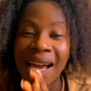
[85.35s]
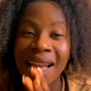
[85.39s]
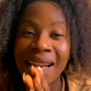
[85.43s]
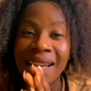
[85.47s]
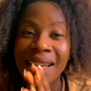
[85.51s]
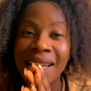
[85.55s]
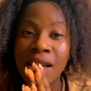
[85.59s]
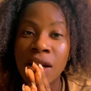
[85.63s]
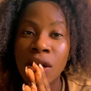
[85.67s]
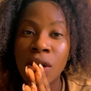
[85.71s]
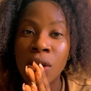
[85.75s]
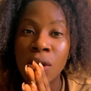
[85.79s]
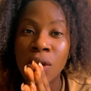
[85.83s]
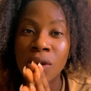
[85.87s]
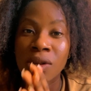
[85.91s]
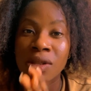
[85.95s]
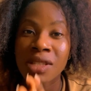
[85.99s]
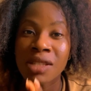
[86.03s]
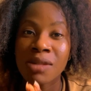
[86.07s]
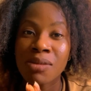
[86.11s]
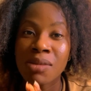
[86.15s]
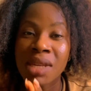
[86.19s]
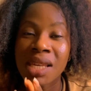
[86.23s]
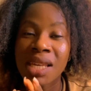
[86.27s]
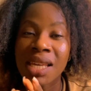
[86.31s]
and it
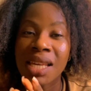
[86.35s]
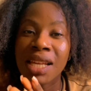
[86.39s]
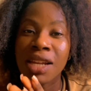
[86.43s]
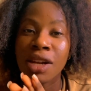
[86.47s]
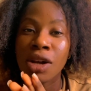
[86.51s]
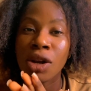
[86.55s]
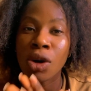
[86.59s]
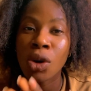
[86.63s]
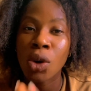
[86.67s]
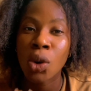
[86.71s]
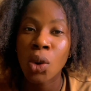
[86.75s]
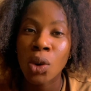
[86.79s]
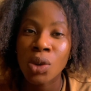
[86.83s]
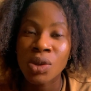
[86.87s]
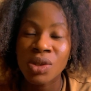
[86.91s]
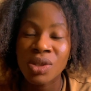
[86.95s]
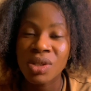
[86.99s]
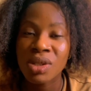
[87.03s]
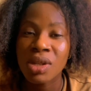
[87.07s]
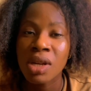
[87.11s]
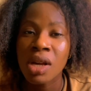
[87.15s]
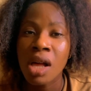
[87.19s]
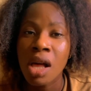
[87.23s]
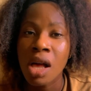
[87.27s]
costs me a lot.